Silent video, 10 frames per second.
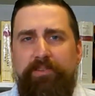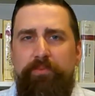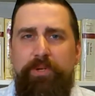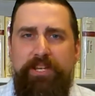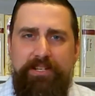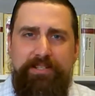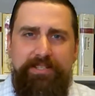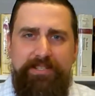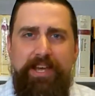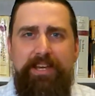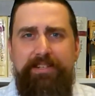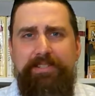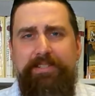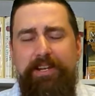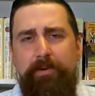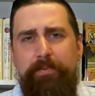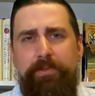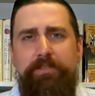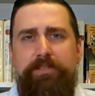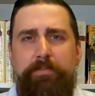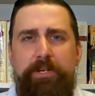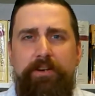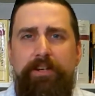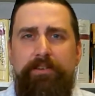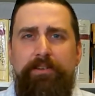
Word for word: and we can stay in step with the Spirit,